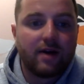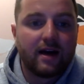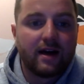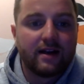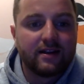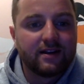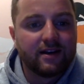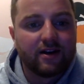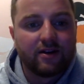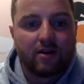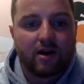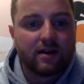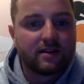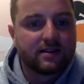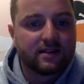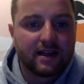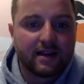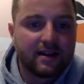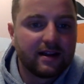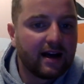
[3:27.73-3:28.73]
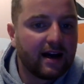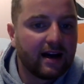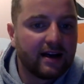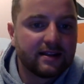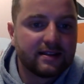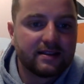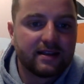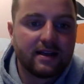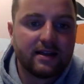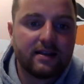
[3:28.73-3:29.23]
And, you know, I said that. I
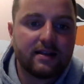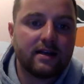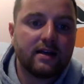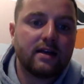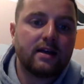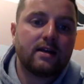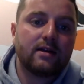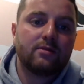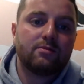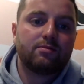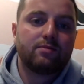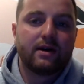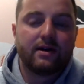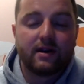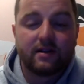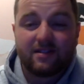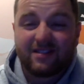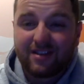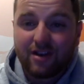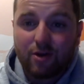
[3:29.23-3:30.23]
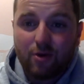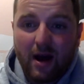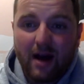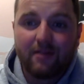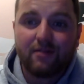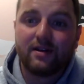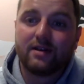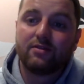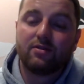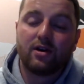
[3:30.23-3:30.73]
said a bit too
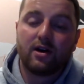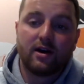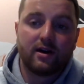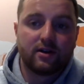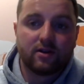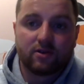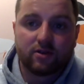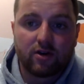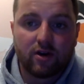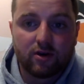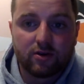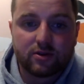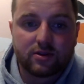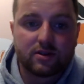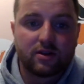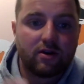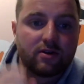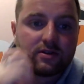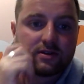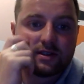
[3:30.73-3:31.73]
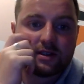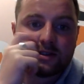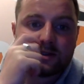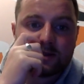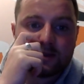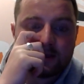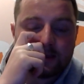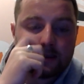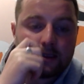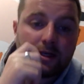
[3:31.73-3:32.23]
heavily reliant on Cole
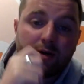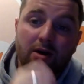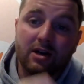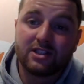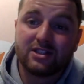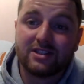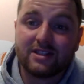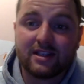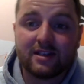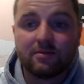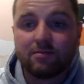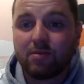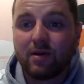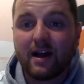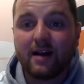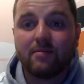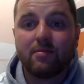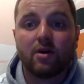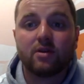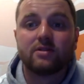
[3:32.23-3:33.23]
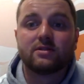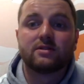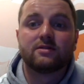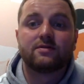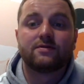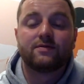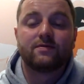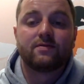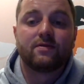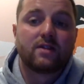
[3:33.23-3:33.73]
Stockton, who actually didn't play most of the
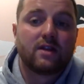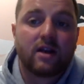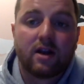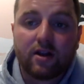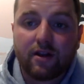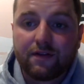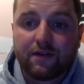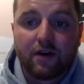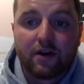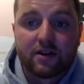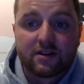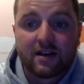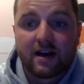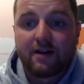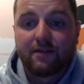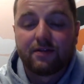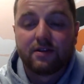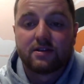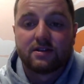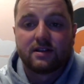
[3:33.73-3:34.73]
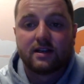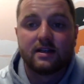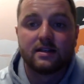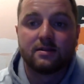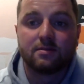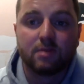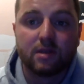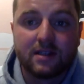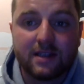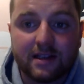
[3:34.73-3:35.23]
you know the first half of the
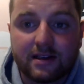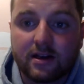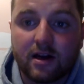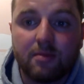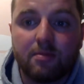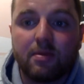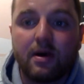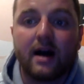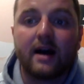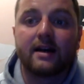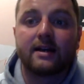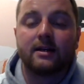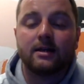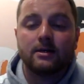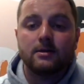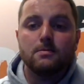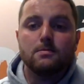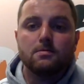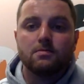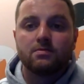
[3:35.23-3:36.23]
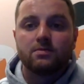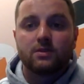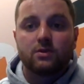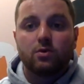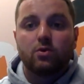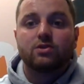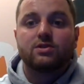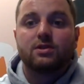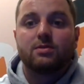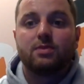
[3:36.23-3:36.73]
season, but did come back
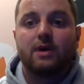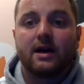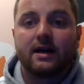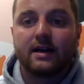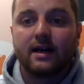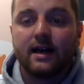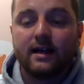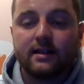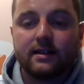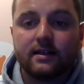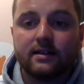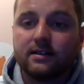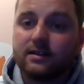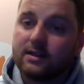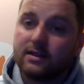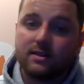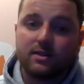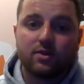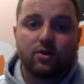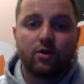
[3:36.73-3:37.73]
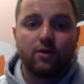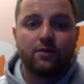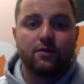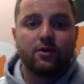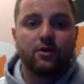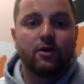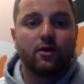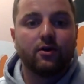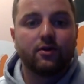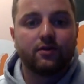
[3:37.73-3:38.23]
towards the back end and did score a
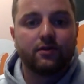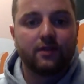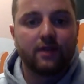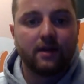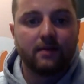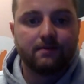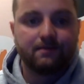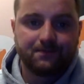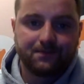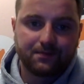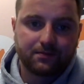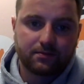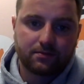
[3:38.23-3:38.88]
few goals for them.